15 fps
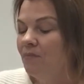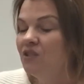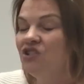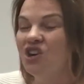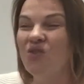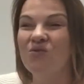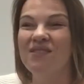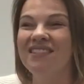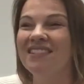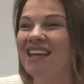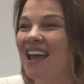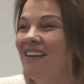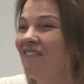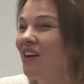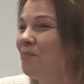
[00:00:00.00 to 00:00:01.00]
Don't
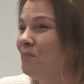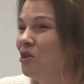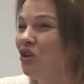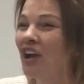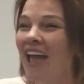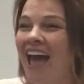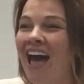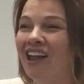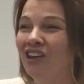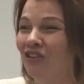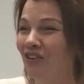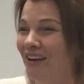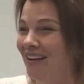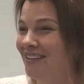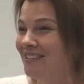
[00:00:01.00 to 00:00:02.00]
save up your
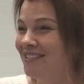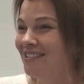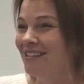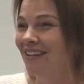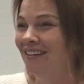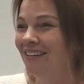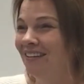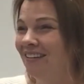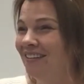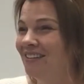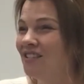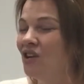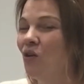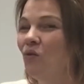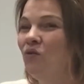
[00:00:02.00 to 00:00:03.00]
calories.
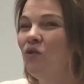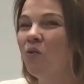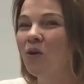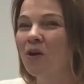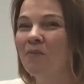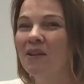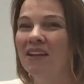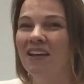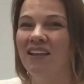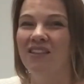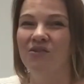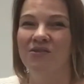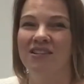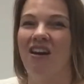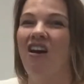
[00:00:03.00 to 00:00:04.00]
So normally
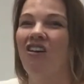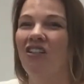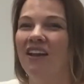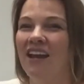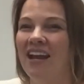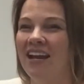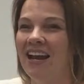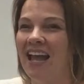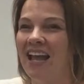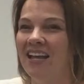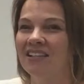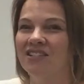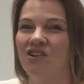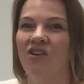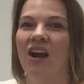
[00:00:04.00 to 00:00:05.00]
those holiday
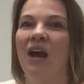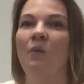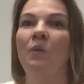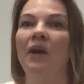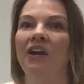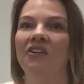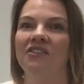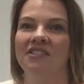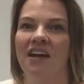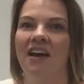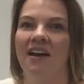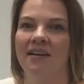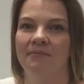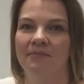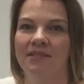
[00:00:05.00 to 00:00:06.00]
days are at weird
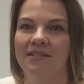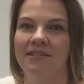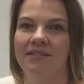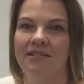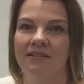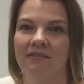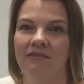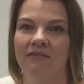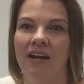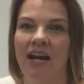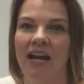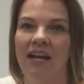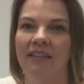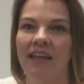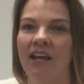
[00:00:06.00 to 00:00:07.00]
times,
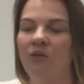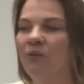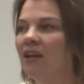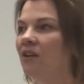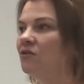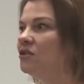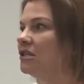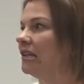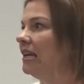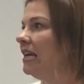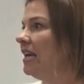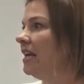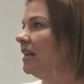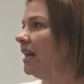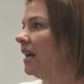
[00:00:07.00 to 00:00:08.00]
right? Like we usually
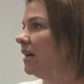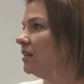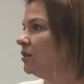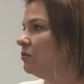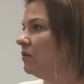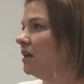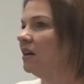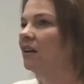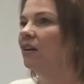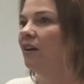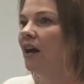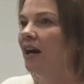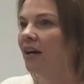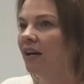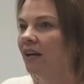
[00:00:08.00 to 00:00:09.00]
eat like at 3
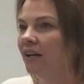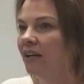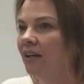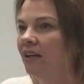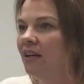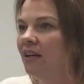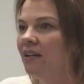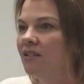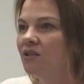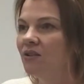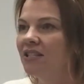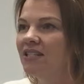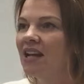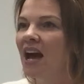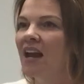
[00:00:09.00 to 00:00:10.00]
o'clock. So
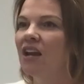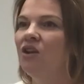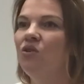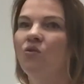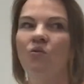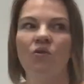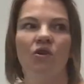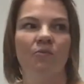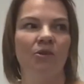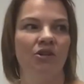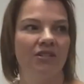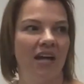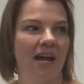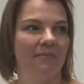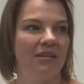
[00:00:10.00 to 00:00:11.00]
it's not a normal
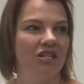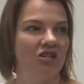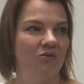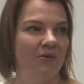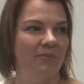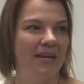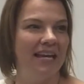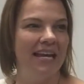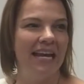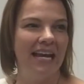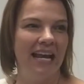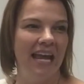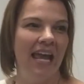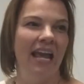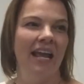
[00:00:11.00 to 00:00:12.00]
time that you would be
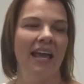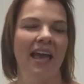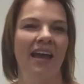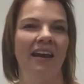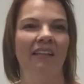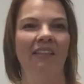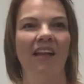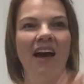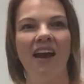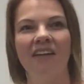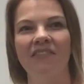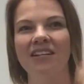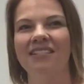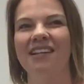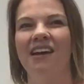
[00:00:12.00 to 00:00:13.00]
eating. And a lot of
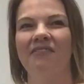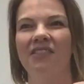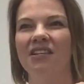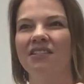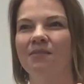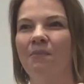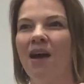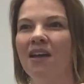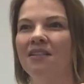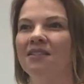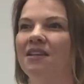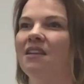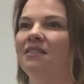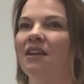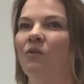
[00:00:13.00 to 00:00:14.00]
us have this
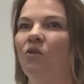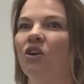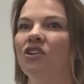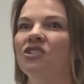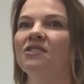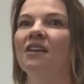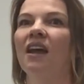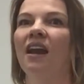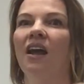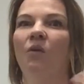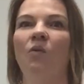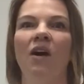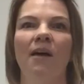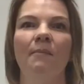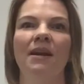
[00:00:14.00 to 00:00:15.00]
mindset that we're just
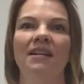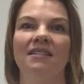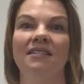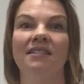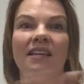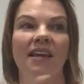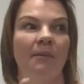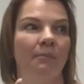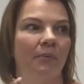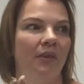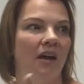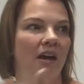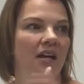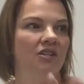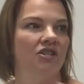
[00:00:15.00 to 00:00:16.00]
I'm gonna skip
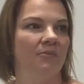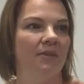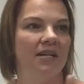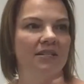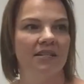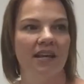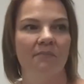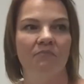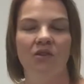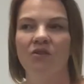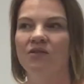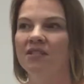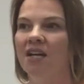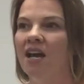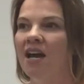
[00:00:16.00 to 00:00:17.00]
lunch. I'm gonna skip
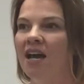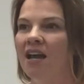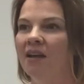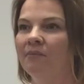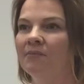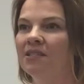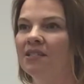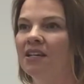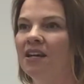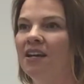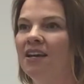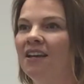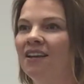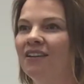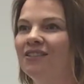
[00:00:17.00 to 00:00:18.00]
those times
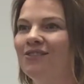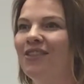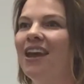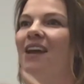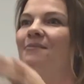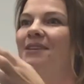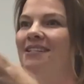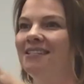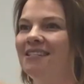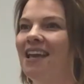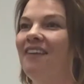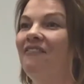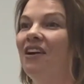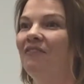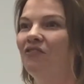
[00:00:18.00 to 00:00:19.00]
so that I'm gonna
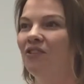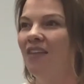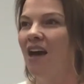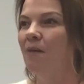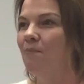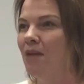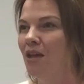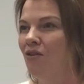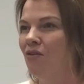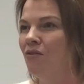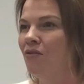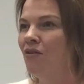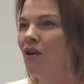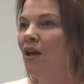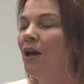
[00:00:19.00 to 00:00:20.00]
save up for that
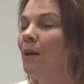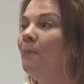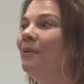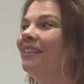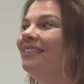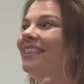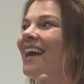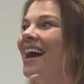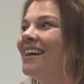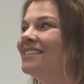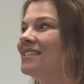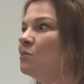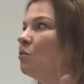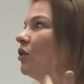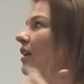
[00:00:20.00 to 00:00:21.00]
meal. But
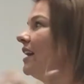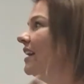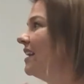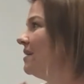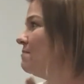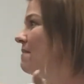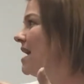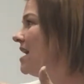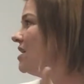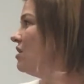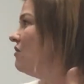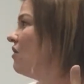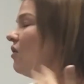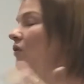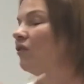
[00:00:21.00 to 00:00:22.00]
that's where it can make
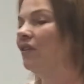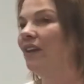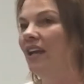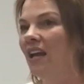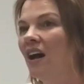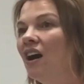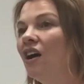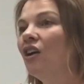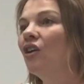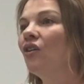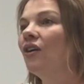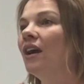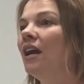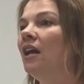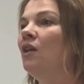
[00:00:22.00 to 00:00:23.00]
you overly
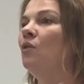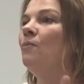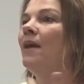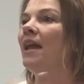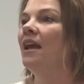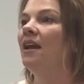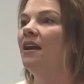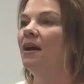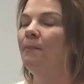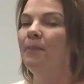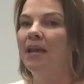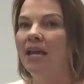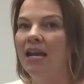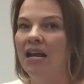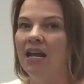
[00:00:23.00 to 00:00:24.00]
hungry. You may end up
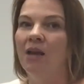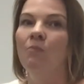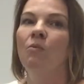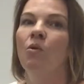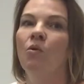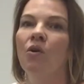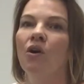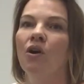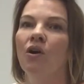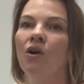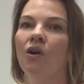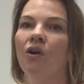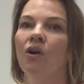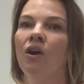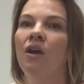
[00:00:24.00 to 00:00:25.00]
eating
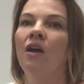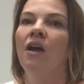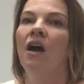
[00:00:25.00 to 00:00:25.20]
more.